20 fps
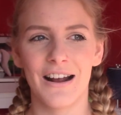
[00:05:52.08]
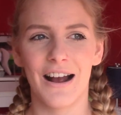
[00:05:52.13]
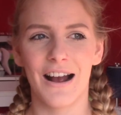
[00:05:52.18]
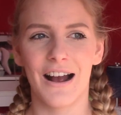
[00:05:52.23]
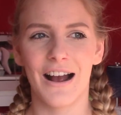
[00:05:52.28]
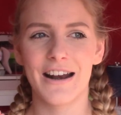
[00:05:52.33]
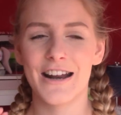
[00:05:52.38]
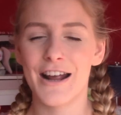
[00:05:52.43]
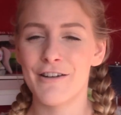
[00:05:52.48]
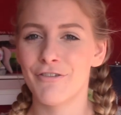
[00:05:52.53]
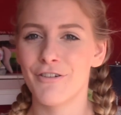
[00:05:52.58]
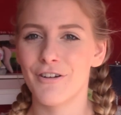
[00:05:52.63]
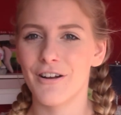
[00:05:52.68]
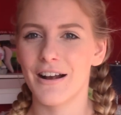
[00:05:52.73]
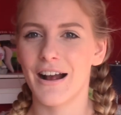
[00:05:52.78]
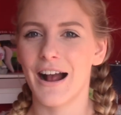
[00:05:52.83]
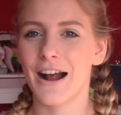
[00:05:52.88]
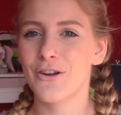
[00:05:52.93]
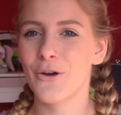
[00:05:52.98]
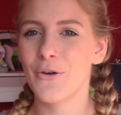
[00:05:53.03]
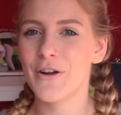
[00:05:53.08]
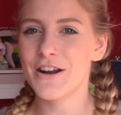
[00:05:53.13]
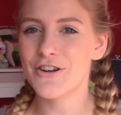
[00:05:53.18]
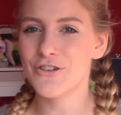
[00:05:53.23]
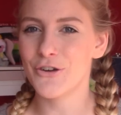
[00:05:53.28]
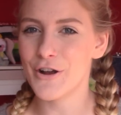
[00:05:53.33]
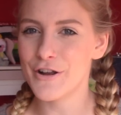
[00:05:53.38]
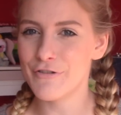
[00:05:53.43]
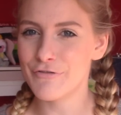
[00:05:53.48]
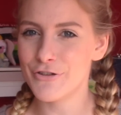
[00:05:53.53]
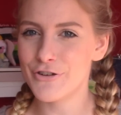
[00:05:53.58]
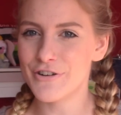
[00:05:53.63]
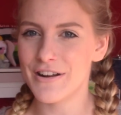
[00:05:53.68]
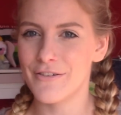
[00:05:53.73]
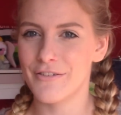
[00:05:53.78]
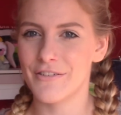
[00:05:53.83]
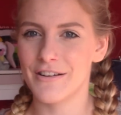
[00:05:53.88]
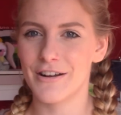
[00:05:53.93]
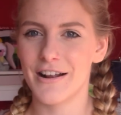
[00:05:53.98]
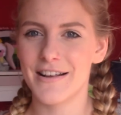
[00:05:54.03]
I don't enjoy food
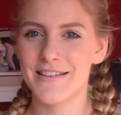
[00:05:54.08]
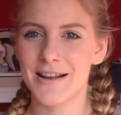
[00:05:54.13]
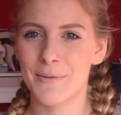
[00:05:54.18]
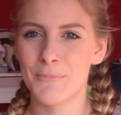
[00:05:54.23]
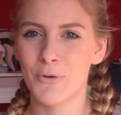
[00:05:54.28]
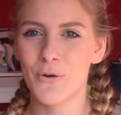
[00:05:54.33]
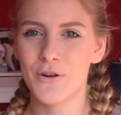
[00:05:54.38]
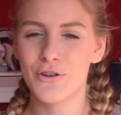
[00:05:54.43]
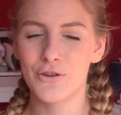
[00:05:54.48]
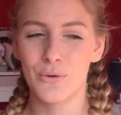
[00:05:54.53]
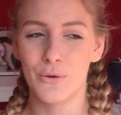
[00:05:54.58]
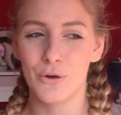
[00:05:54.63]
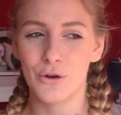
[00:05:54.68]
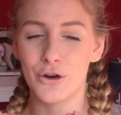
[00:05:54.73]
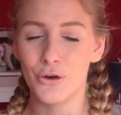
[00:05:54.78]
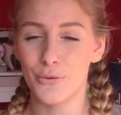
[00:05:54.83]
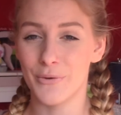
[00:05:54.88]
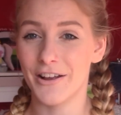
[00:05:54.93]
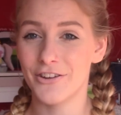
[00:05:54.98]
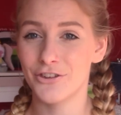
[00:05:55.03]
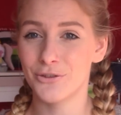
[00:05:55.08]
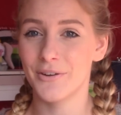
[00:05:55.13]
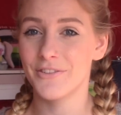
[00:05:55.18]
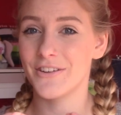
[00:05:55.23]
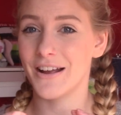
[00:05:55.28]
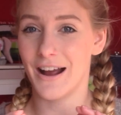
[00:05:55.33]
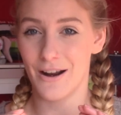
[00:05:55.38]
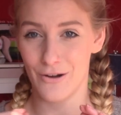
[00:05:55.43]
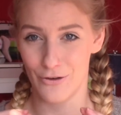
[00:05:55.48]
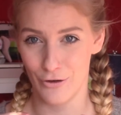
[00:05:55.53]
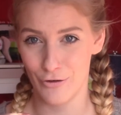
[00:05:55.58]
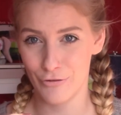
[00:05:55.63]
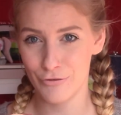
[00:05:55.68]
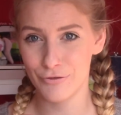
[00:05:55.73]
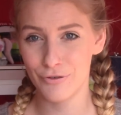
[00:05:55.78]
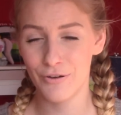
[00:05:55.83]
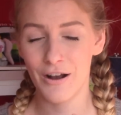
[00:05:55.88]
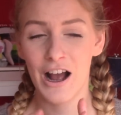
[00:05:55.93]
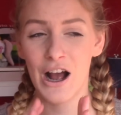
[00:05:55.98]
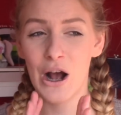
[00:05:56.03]
unless I'm going to a good restaurant that I
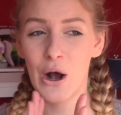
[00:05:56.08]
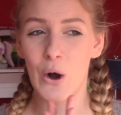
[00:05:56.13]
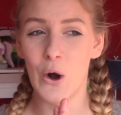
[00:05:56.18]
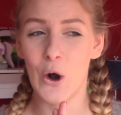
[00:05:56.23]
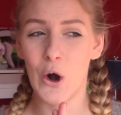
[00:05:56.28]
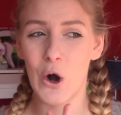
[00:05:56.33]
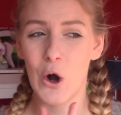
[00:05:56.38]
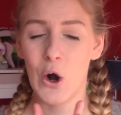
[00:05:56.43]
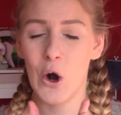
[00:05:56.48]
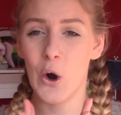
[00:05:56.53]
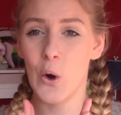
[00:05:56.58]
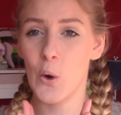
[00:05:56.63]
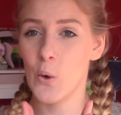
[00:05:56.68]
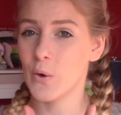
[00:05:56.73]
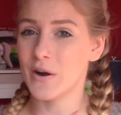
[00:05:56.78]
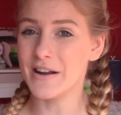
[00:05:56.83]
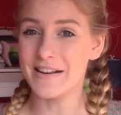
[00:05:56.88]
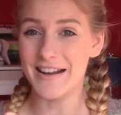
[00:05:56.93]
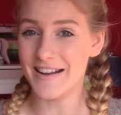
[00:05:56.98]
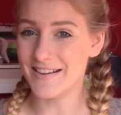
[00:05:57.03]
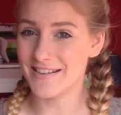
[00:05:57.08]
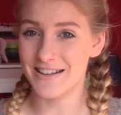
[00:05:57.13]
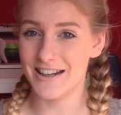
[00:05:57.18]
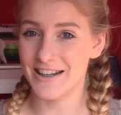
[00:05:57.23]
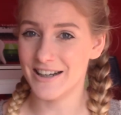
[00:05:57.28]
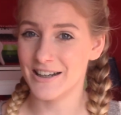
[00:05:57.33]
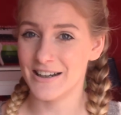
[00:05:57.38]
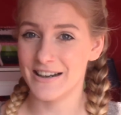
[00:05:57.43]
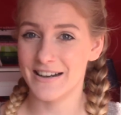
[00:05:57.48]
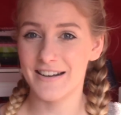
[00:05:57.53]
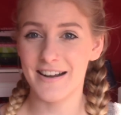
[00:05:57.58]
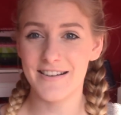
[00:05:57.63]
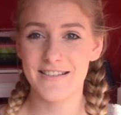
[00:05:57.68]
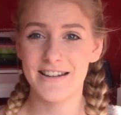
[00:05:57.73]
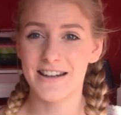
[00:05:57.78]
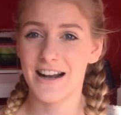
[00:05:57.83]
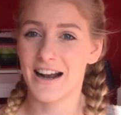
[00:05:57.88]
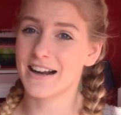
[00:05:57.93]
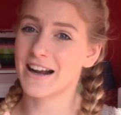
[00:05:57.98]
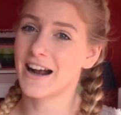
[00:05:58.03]
love, or Disney. In
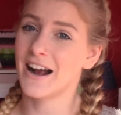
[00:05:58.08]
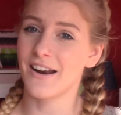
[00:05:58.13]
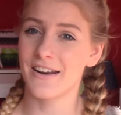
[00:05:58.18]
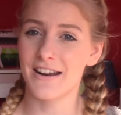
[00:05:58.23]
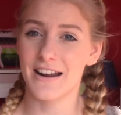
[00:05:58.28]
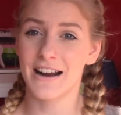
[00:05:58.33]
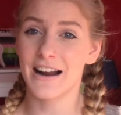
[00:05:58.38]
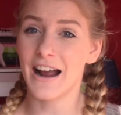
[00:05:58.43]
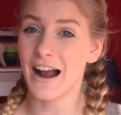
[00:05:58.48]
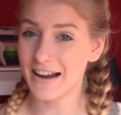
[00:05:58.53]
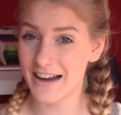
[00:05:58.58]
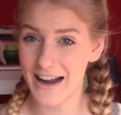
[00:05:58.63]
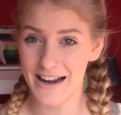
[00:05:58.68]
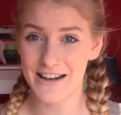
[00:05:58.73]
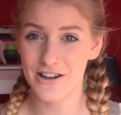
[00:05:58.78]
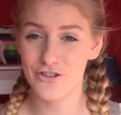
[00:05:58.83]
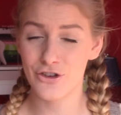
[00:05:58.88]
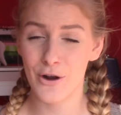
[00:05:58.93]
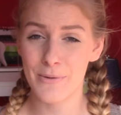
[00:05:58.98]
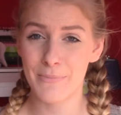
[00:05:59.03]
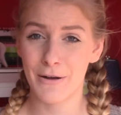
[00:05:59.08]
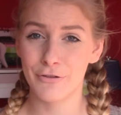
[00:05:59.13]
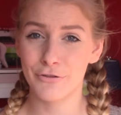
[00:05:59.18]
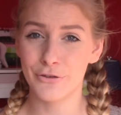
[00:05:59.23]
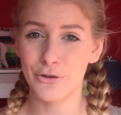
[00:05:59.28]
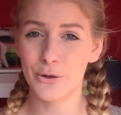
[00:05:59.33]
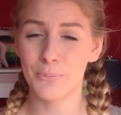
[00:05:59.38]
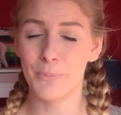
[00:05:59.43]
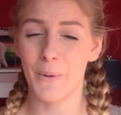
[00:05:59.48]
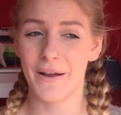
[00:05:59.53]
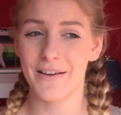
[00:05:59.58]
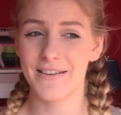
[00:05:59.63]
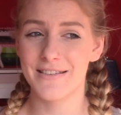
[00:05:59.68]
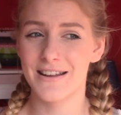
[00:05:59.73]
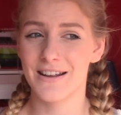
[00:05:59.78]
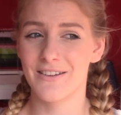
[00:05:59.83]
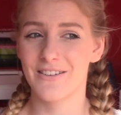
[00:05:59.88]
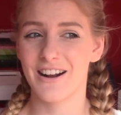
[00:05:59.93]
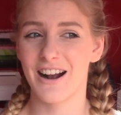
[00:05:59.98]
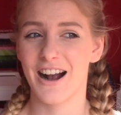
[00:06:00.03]
Disney I can enjoy my food, but I
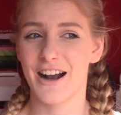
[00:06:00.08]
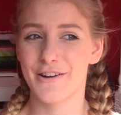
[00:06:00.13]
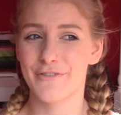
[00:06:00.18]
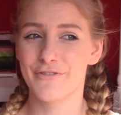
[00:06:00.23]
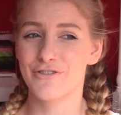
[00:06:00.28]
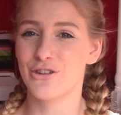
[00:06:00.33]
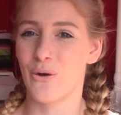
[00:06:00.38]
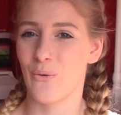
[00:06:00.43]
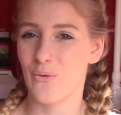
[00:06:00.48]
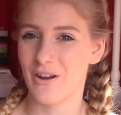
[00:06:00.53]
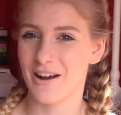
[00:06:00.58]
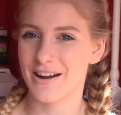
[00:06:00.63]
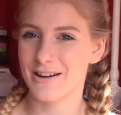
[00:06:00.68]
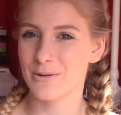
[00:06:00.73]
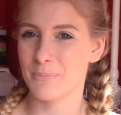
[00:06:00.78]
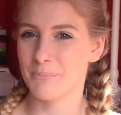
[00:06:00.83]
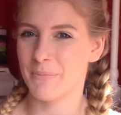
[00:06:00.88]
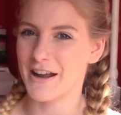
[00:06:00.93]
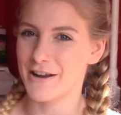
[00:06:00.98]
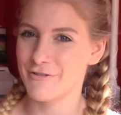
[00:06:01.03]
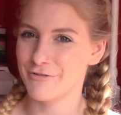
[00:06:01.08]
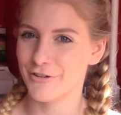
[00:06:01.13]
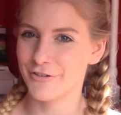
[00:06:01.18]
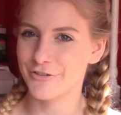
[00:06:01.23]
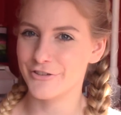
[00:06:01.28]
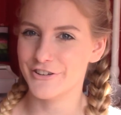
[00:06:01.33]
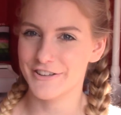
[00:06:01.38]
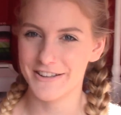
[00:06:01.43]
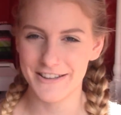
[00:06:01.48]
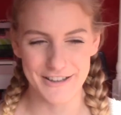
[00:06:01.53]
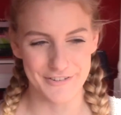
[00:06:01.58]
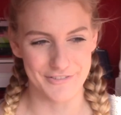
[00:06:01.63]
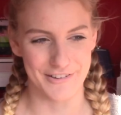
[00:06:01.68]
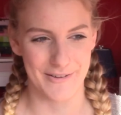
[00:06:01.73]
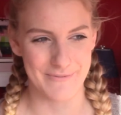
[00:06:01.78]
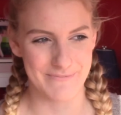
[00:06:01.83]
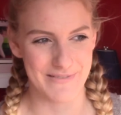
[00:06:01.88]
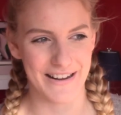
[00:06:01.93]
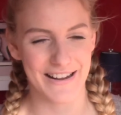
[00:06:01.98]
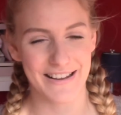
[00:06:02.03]
still kind of don't like to pay for food, if
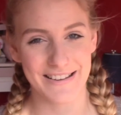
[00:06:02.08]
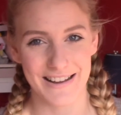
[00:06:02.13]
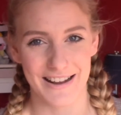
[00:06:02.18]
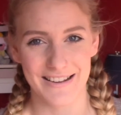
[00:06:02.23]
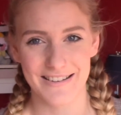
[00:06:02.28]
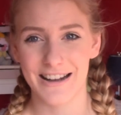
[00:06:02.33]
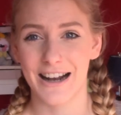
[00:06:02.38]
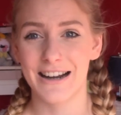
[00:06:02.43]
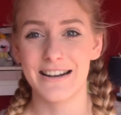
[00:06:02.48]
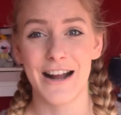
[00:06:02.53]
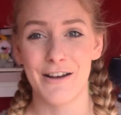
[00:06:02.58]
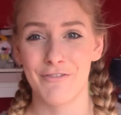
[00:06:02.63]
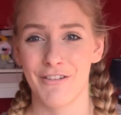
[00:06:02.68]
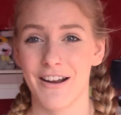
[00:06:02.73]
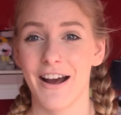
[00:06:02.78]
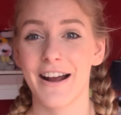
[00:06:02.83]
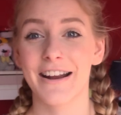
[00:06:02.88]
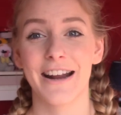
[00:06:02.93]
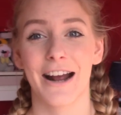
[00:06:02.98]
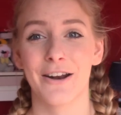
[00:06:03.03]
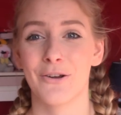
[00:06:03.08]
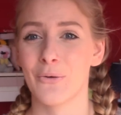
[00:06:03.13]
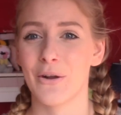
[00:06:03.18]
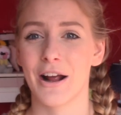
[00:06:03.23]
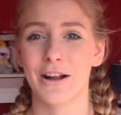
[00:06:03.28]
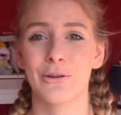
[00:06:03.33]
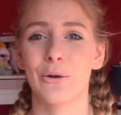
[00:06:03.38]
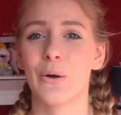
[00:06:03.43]
that makes sense. I never like it. I don't like to